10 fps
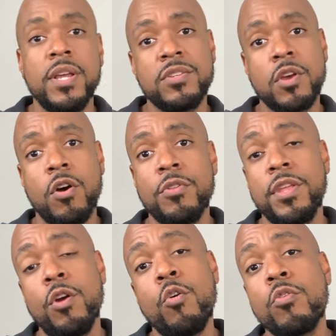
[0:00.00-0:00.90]
It's called
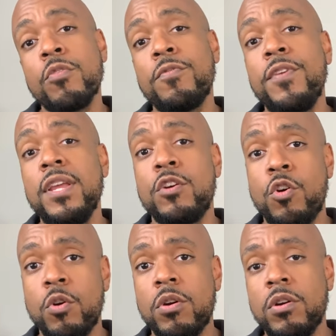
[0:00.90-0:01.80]
the Orthofeet
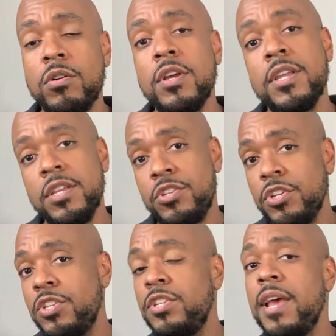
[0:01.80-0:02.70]
Coral. You
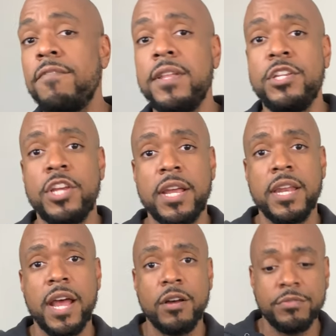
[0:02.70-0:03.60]
should definitely check it
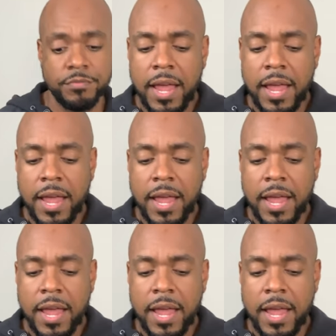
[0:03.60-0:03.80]
out.